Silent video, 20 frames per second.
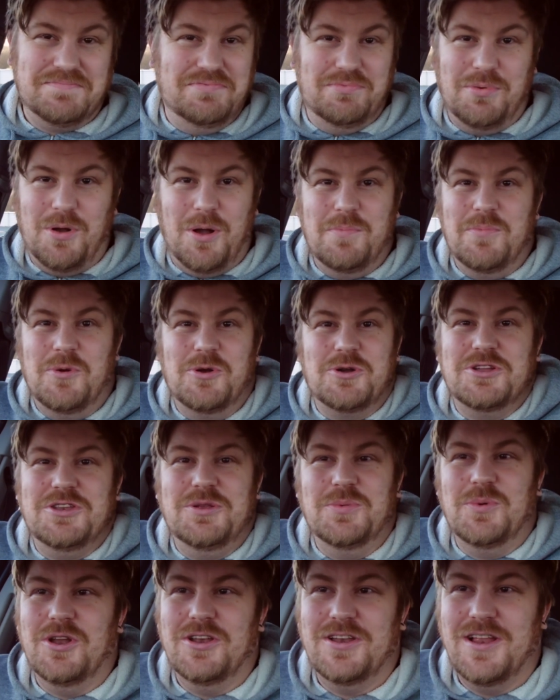What more can
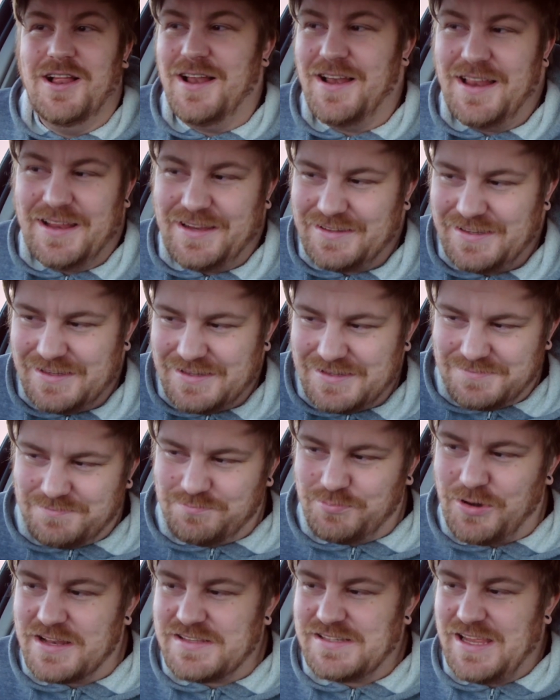you want? It's
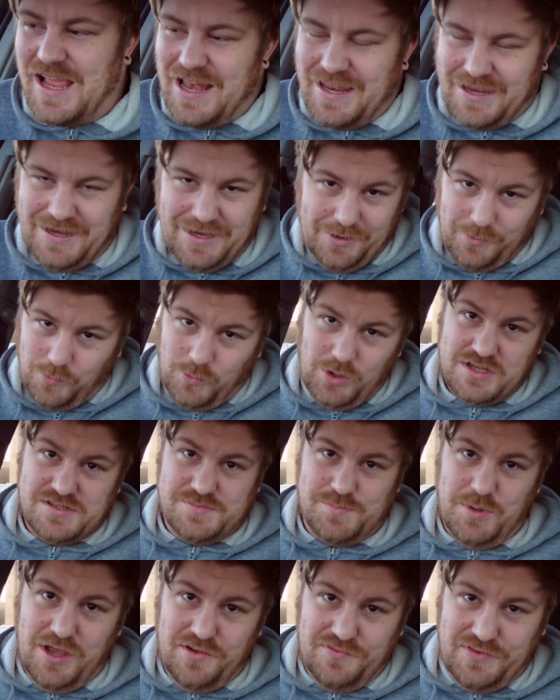practicality, it works
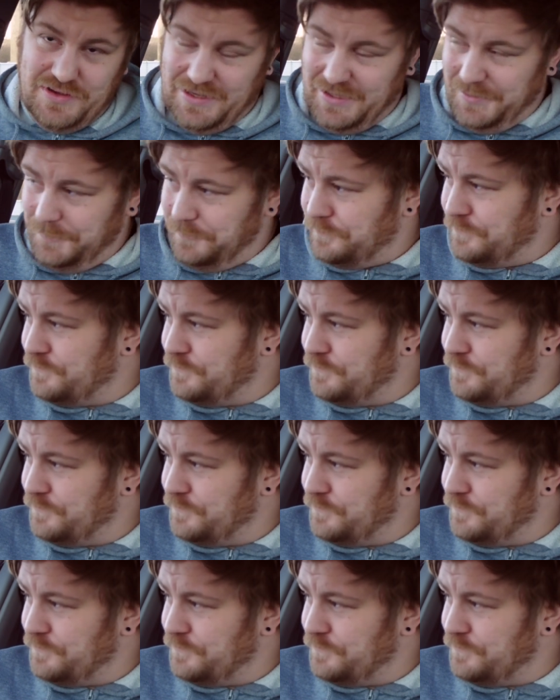perfectly.